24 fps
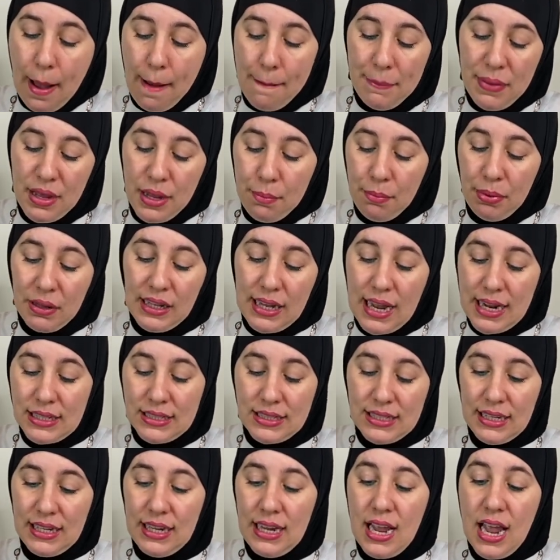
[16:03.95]
be
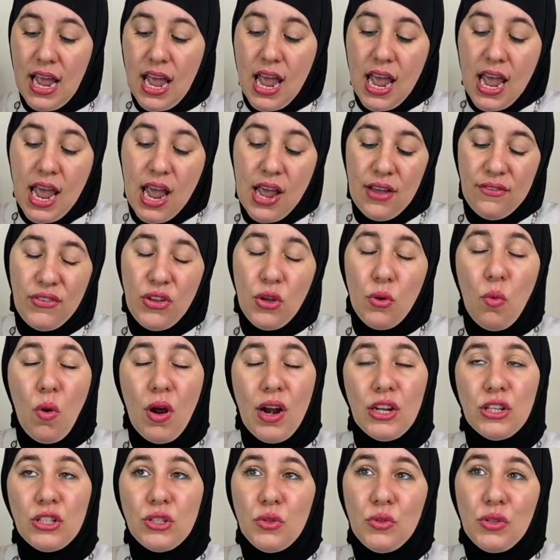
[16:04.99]
plenty if you
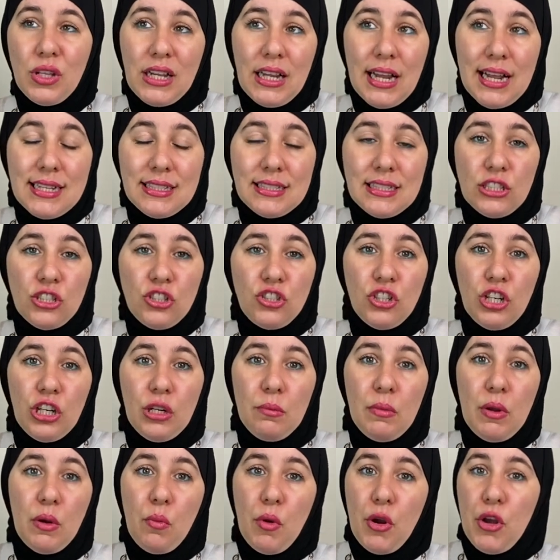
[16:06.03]
want to do the cleansing
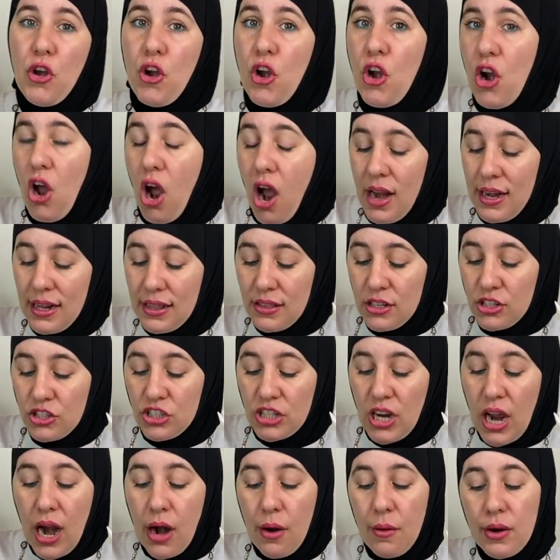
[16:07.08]
treatment when you're not in the
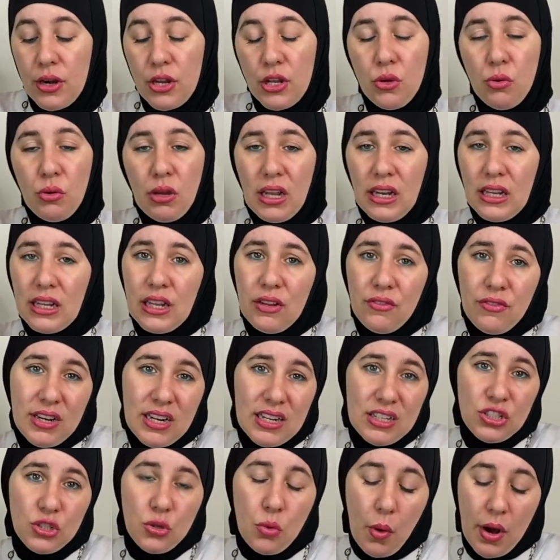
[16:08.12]
shower you can leave it
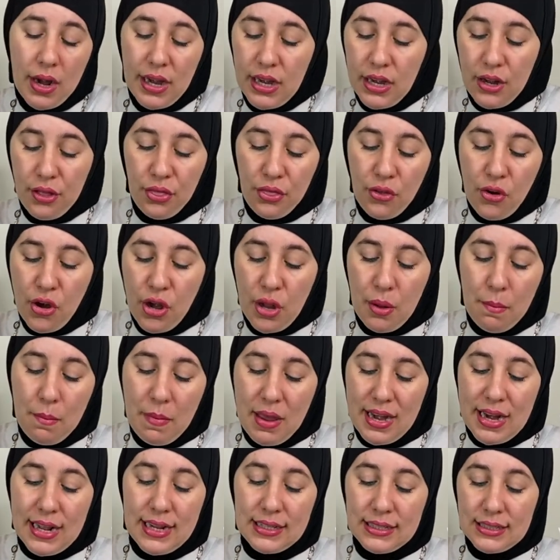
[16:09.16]
in 20 to 30
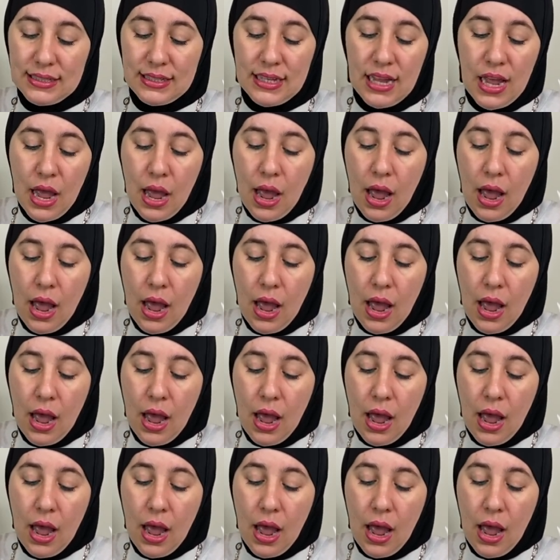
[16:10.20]
minutes